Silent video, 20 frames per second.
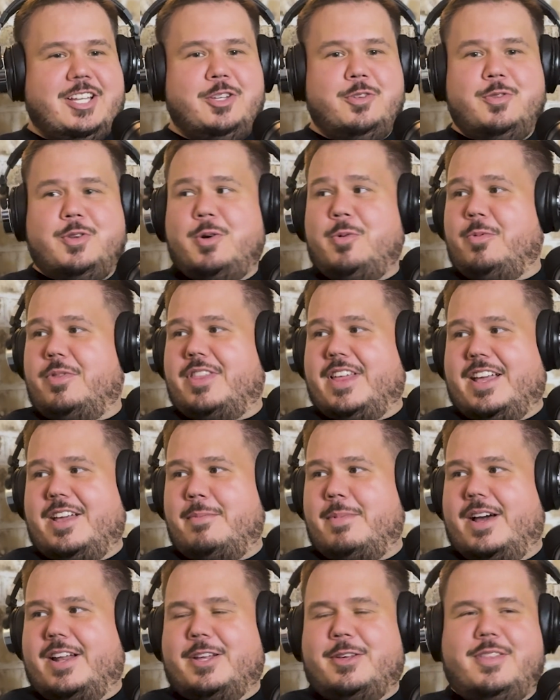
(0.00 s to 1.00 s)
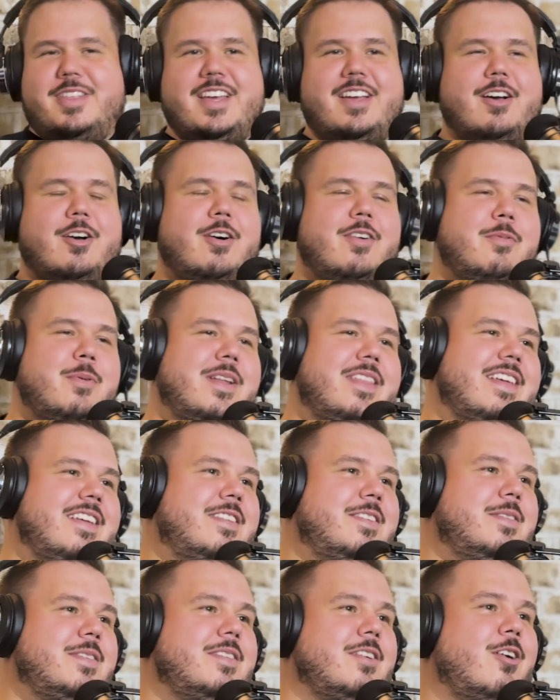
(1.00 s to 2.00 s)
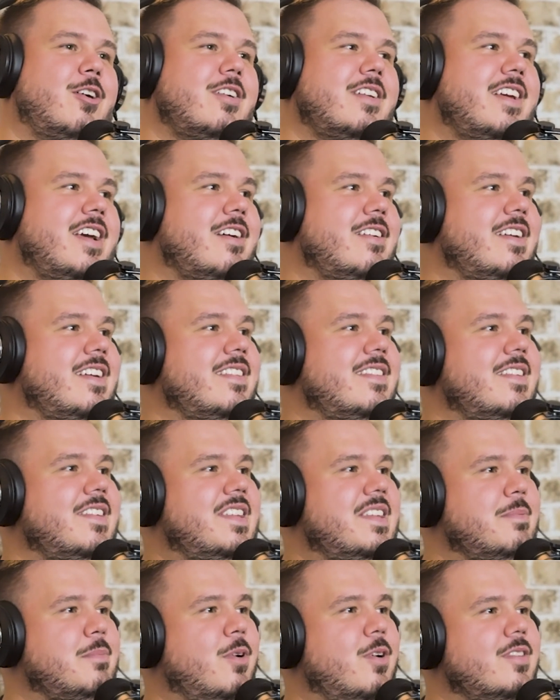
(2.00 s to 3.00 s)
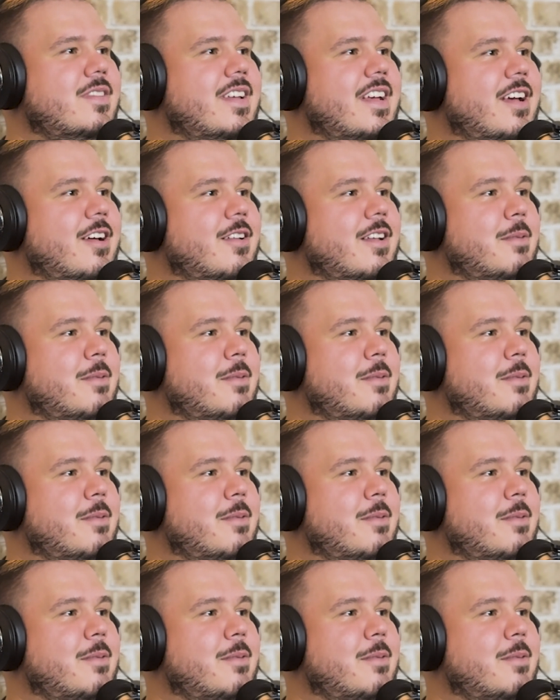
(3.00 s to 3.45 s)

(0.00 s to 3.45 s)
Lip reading: you don't think about it. You think, oh, everybody thinks Hardin County is this small town. I